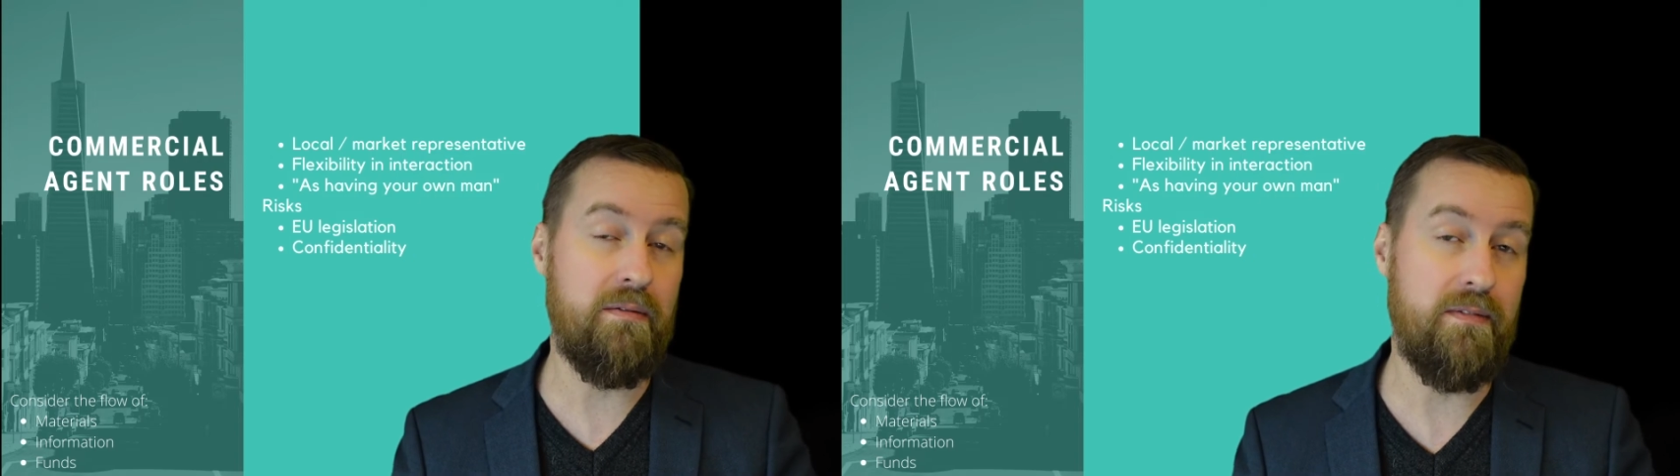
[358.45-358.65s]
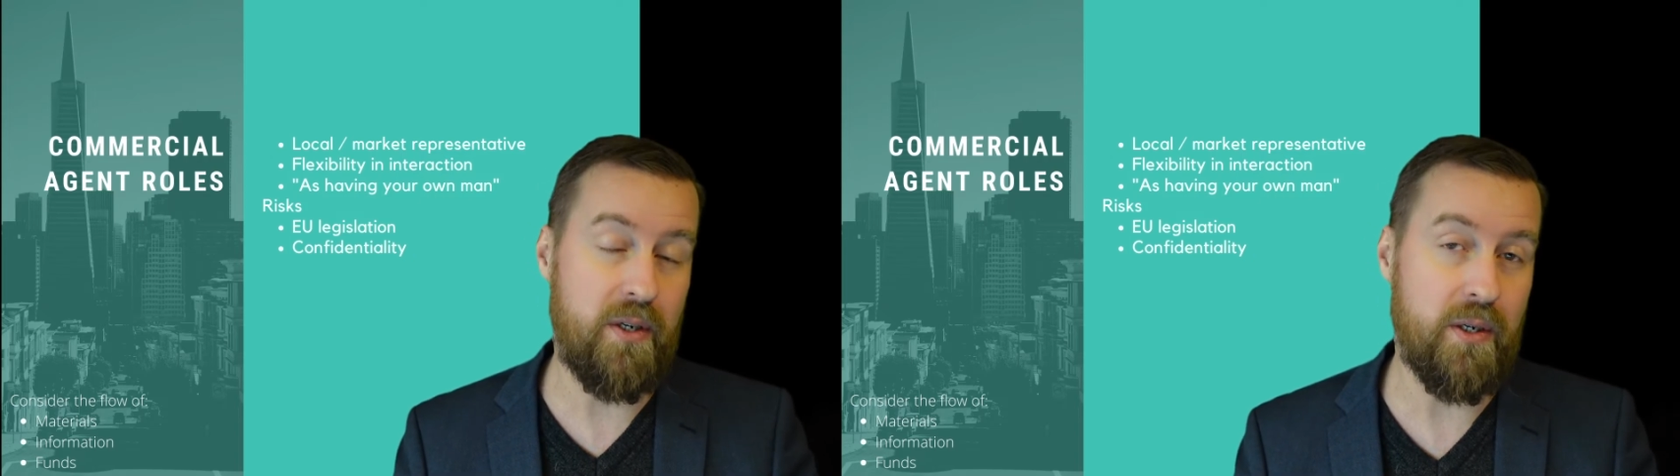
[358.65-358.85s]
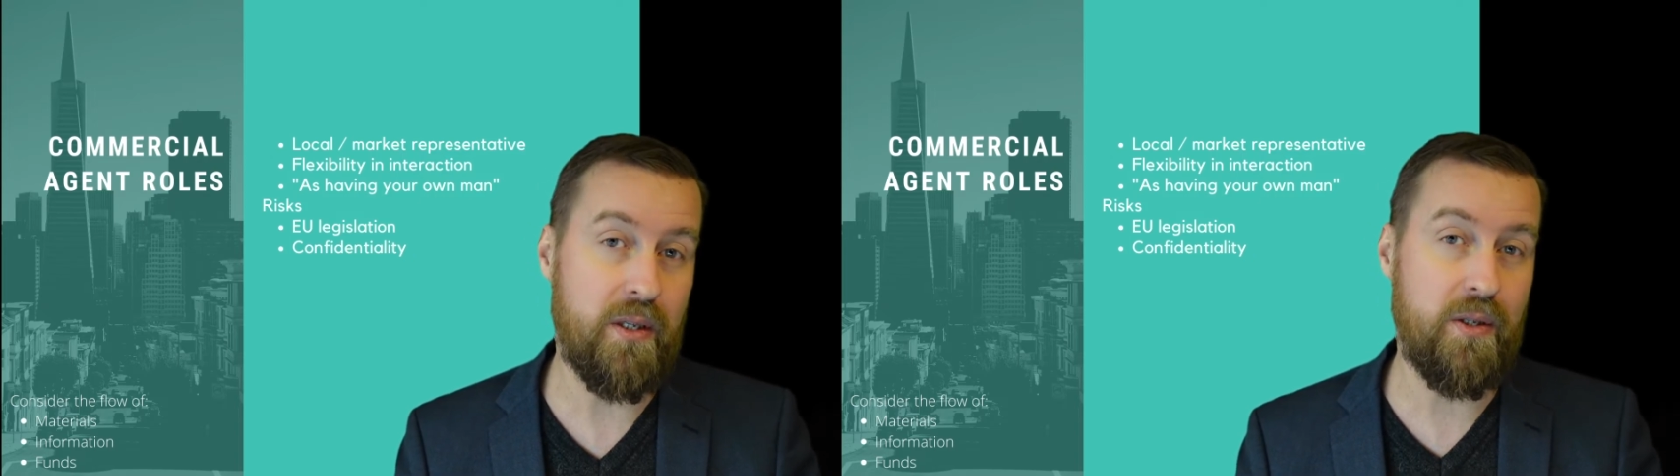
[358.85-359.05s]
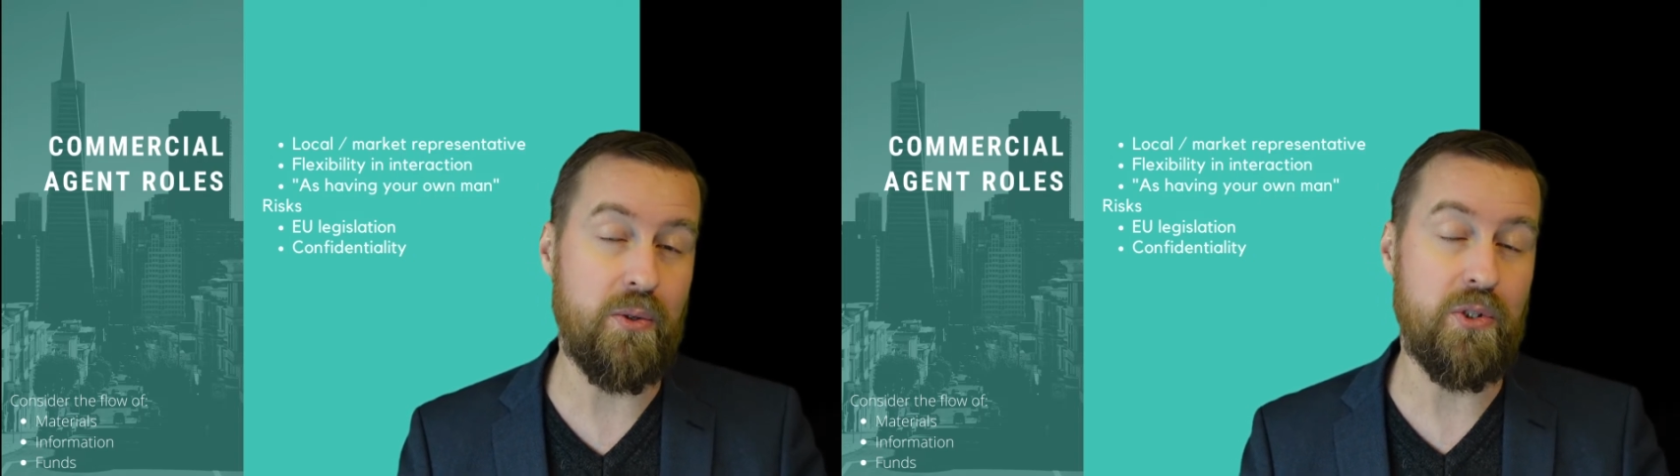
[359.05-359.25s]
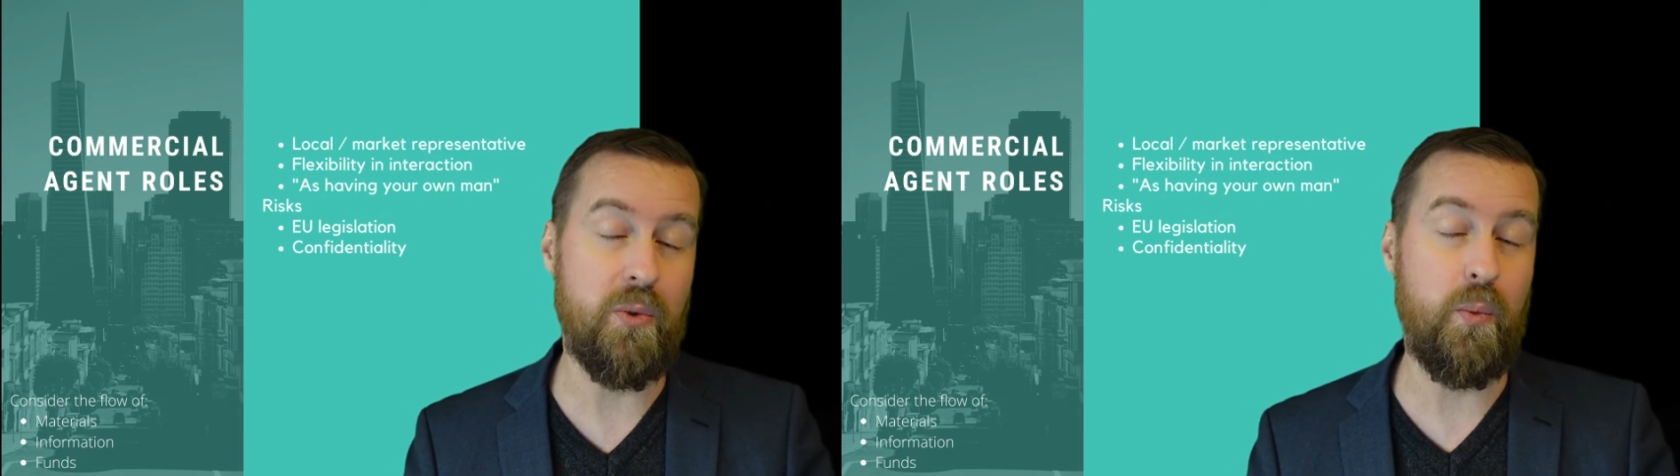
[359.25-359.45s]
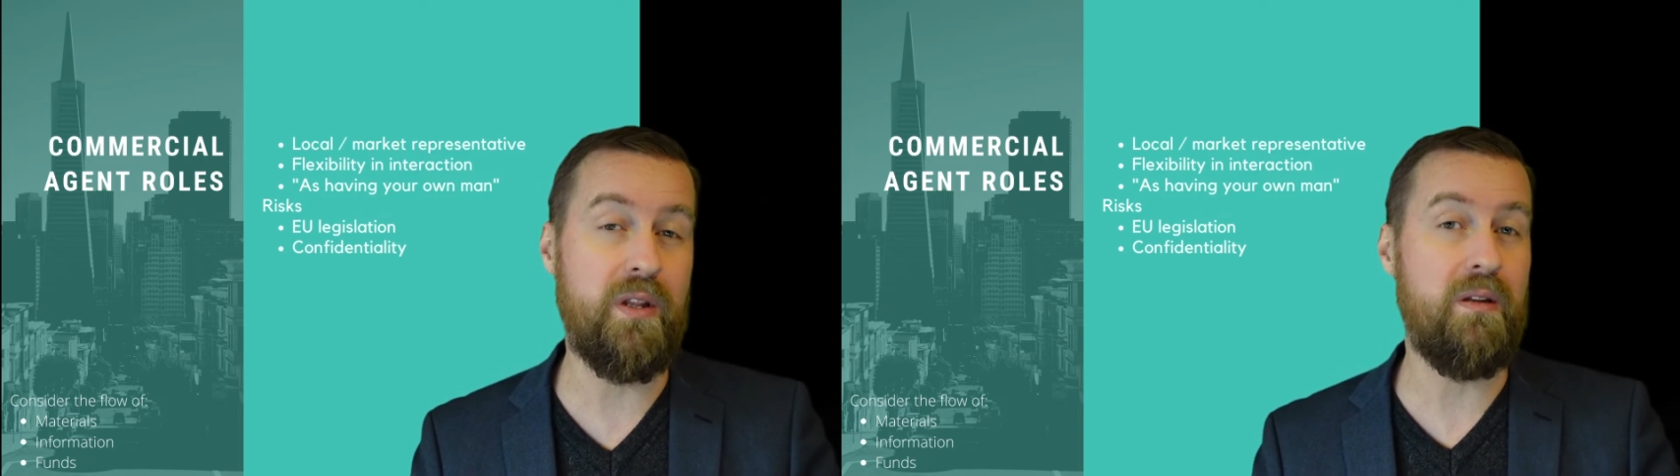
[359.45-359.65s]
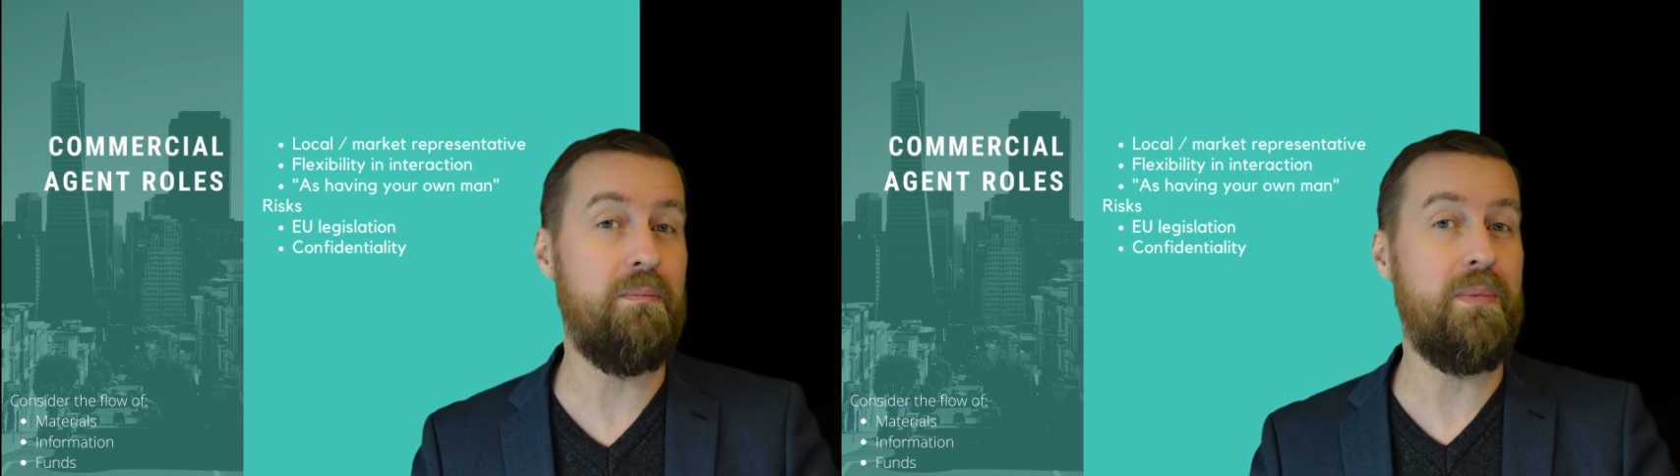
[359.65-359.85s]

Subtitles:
very closely with them,